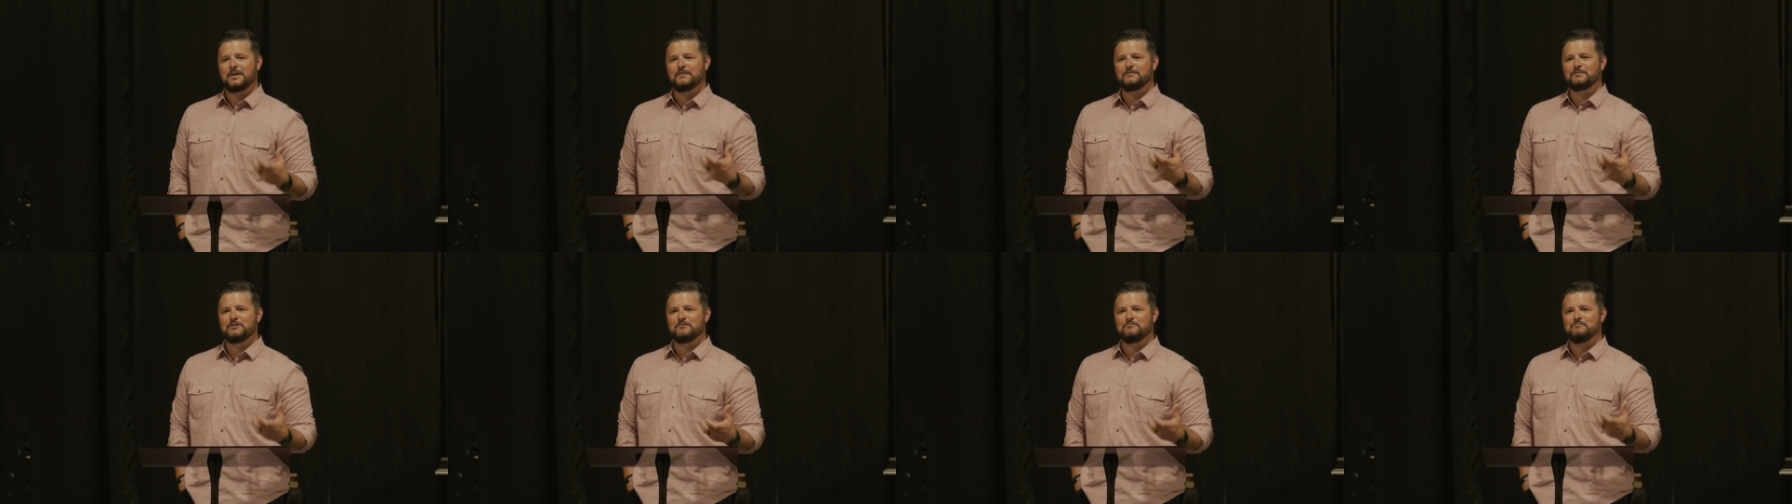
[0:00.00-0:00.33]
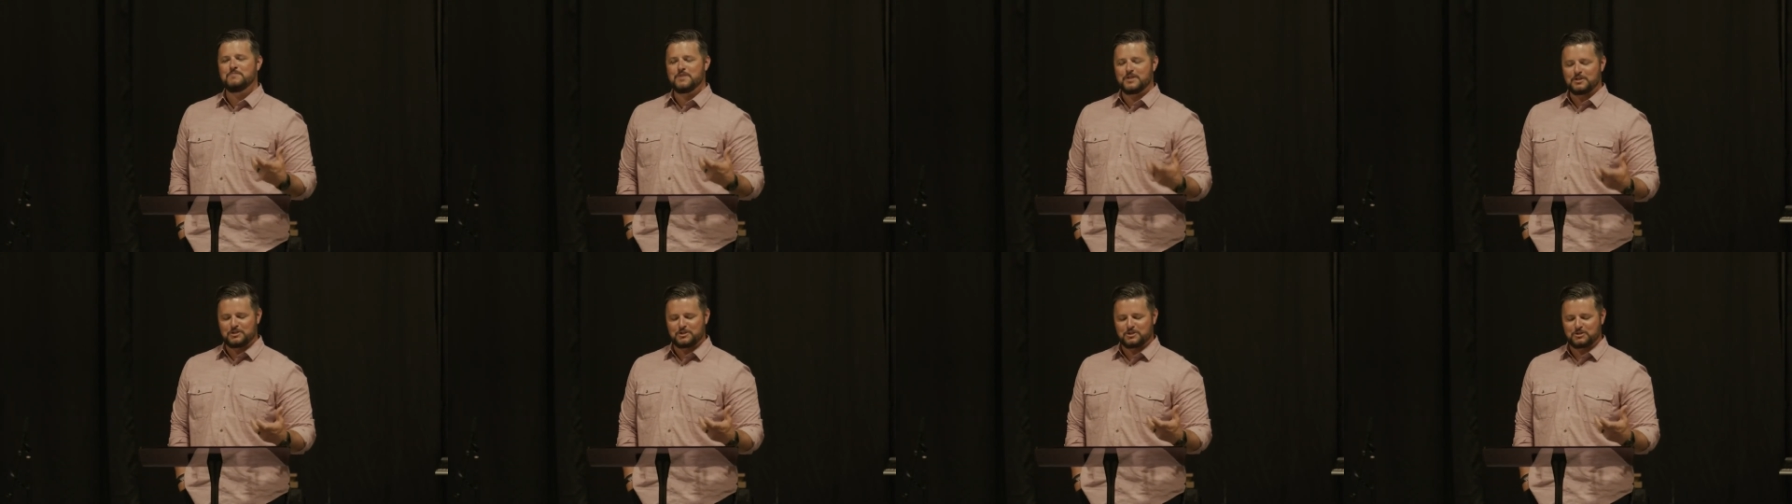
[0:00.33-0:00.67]
of the
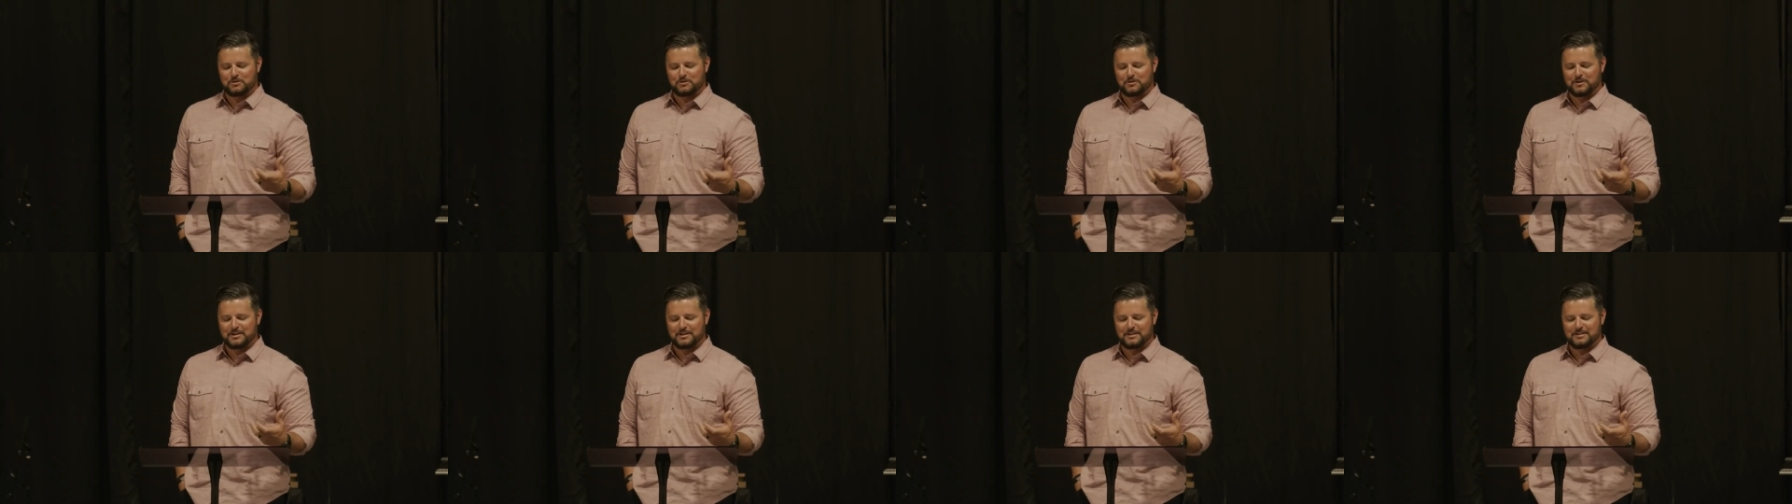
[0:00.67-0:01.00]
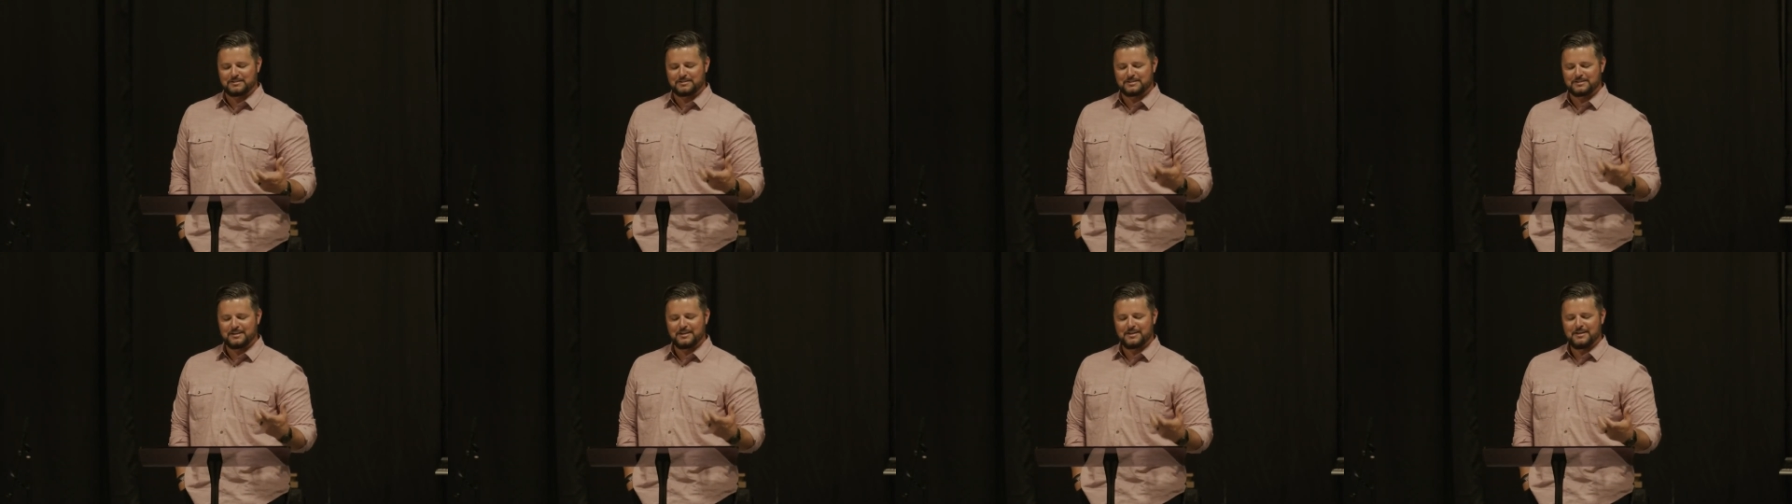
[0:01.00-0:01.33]

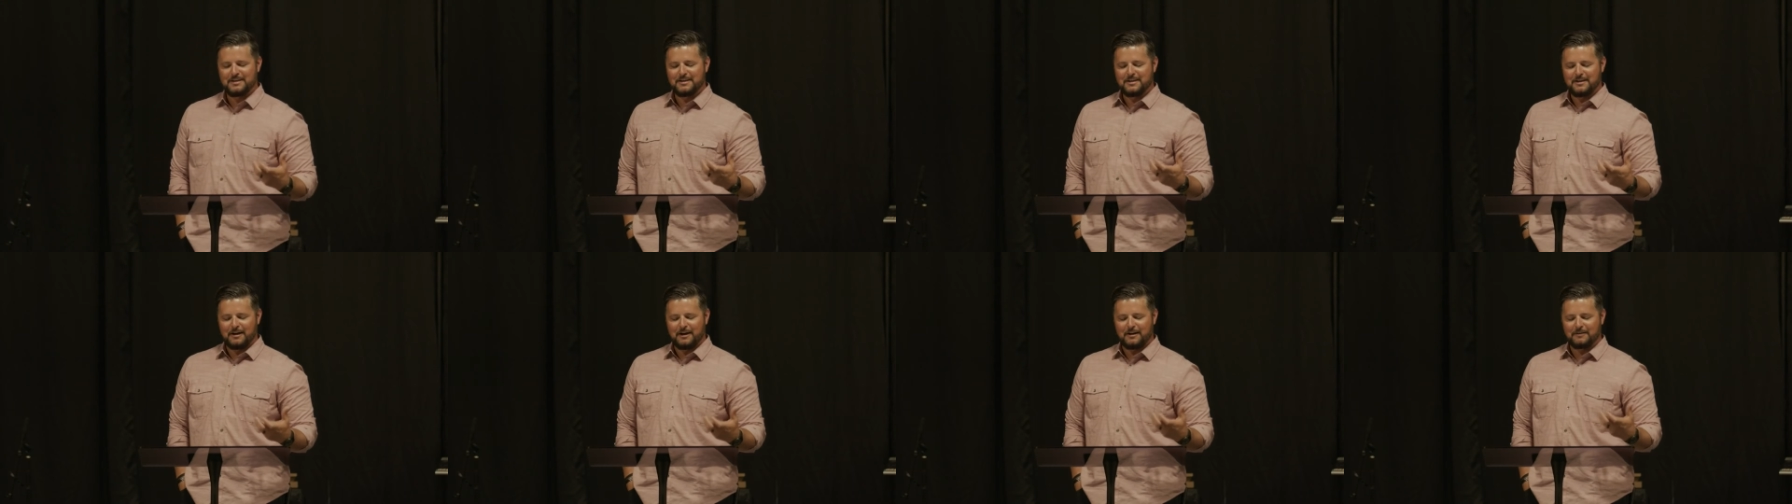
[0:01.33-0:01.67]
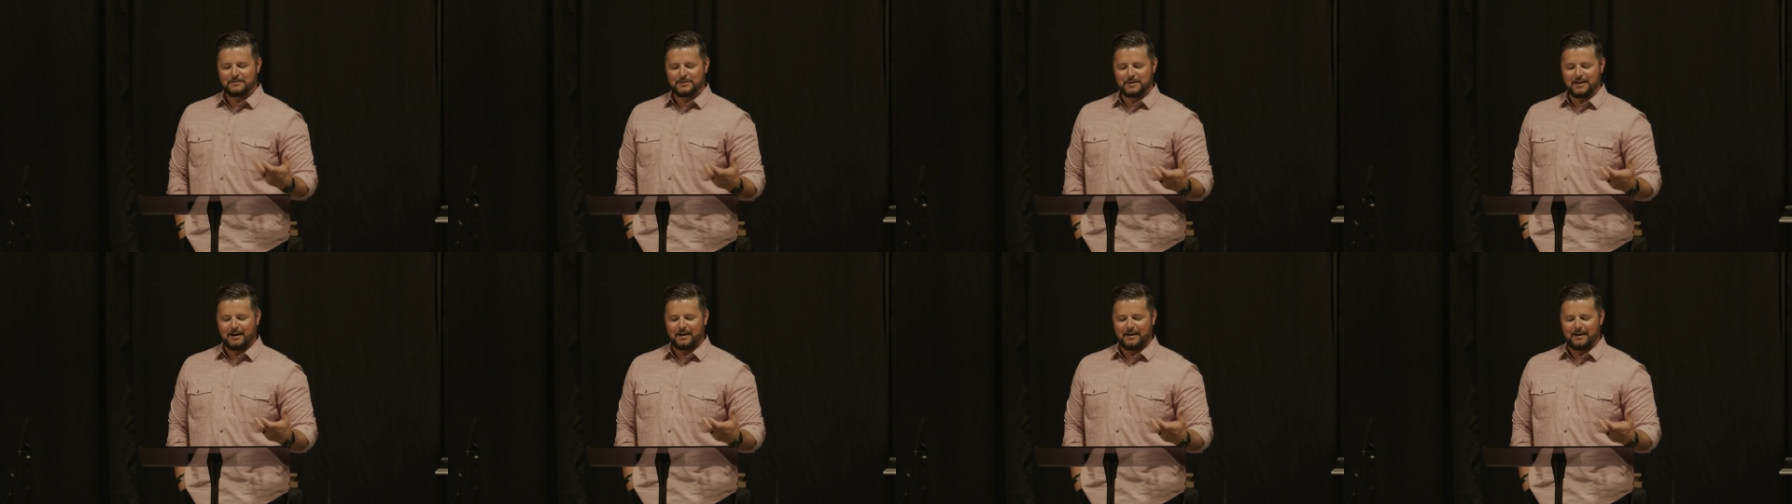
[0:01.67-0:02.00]
mysteries
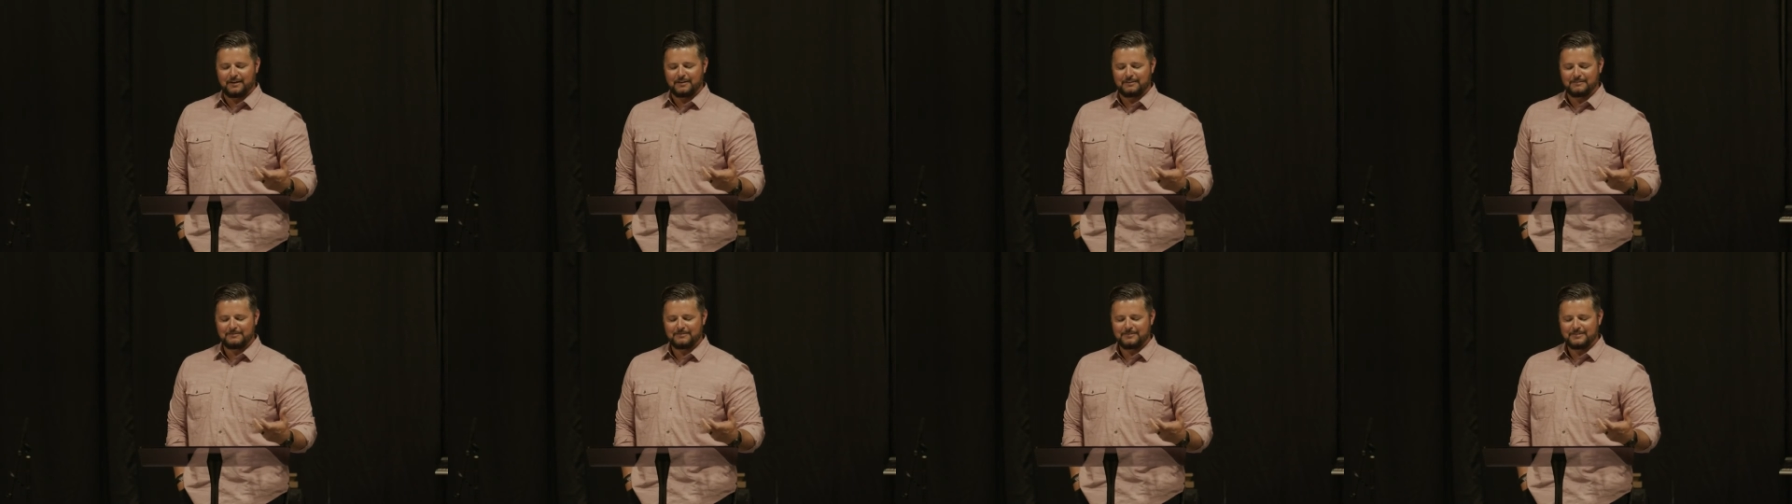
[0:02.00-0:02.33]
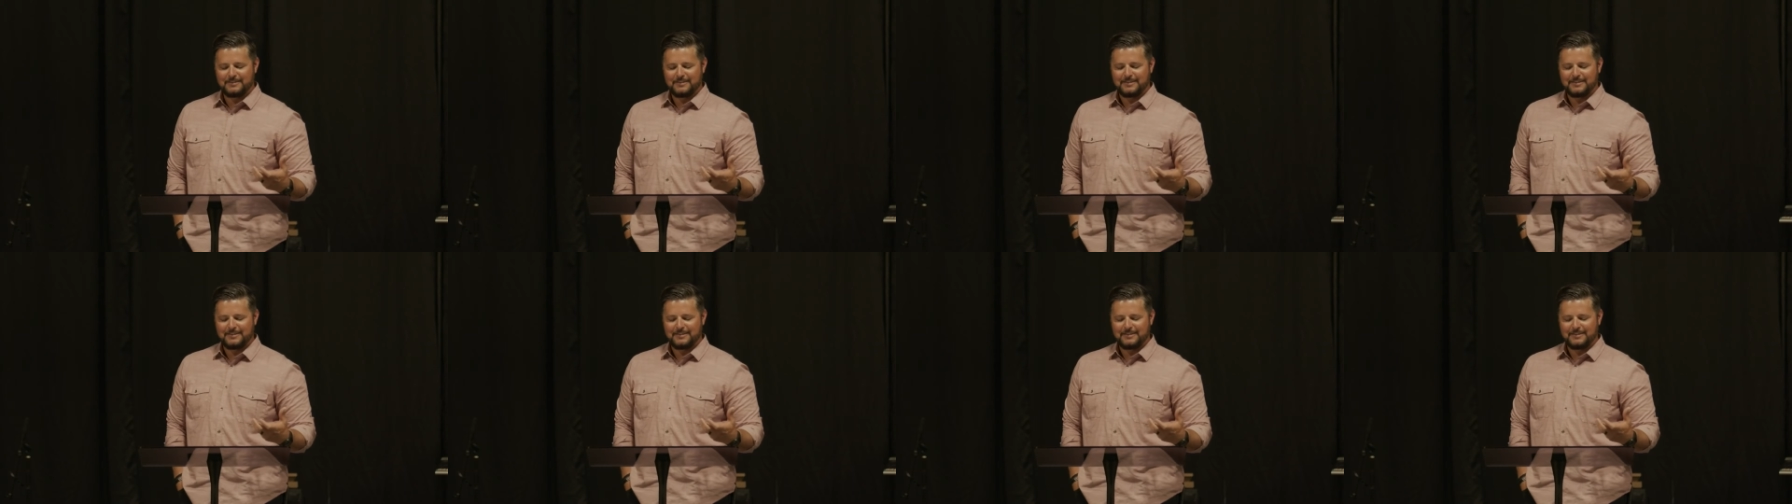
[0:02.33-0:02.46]
of God.